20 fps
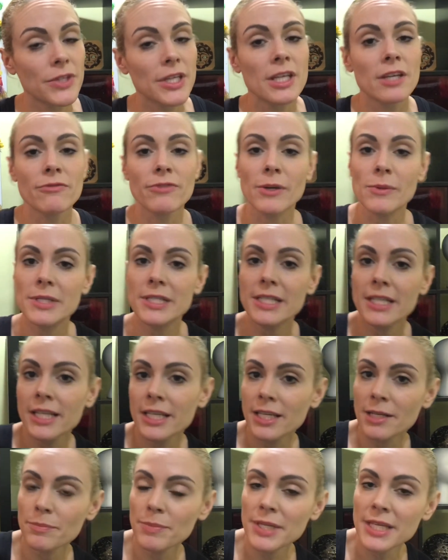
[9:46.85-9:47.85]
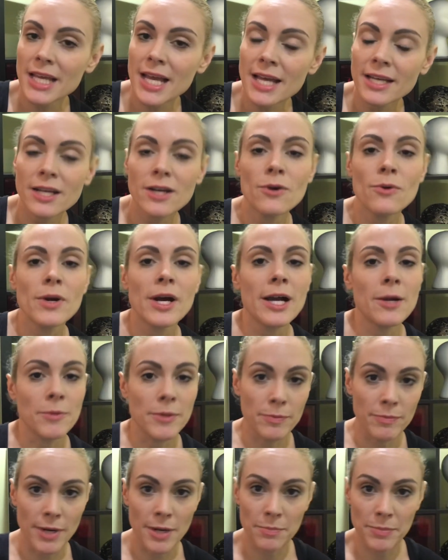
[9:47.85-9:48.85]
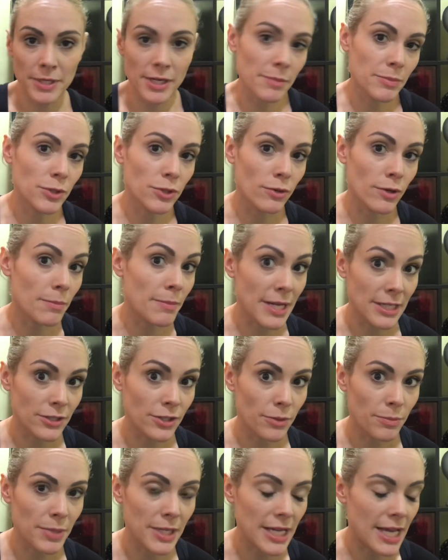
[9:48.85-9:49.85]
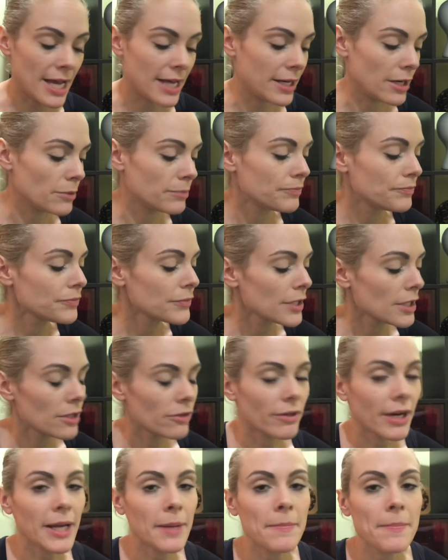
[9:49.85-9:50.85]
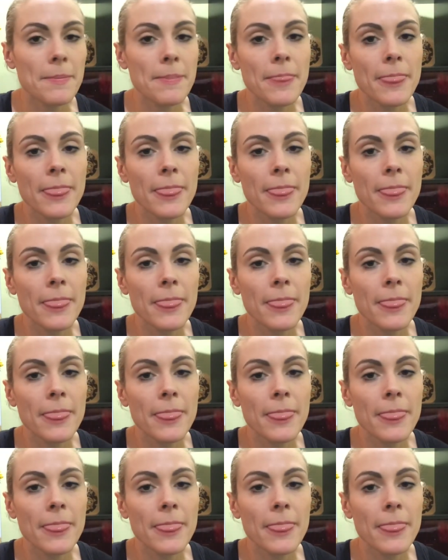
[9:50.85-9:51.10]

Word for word: If I was singing in piano, I would bump it up to a mezzo piano, right?